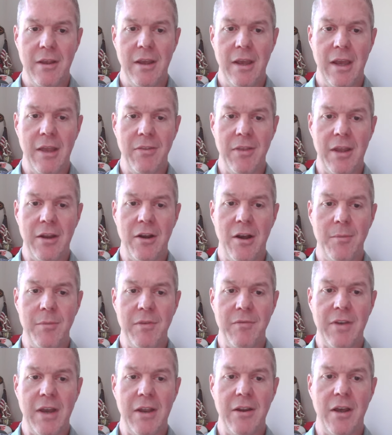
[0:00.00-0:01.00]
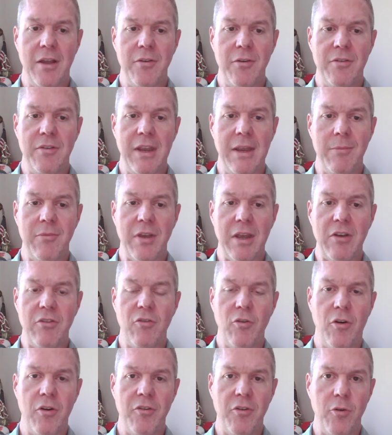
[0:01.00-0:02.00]
And then you've got other teams like
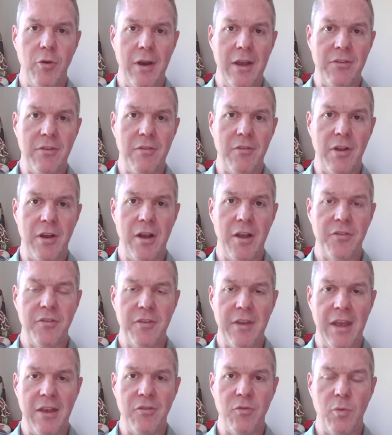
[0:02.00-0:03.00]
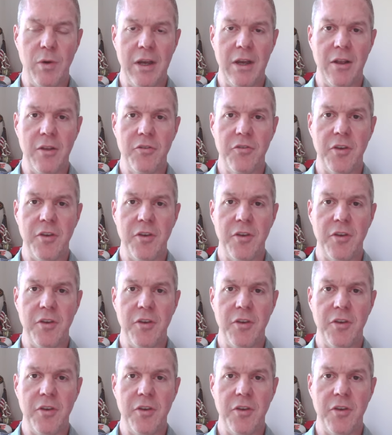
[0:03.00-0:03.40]
Georgia who has a loss as well.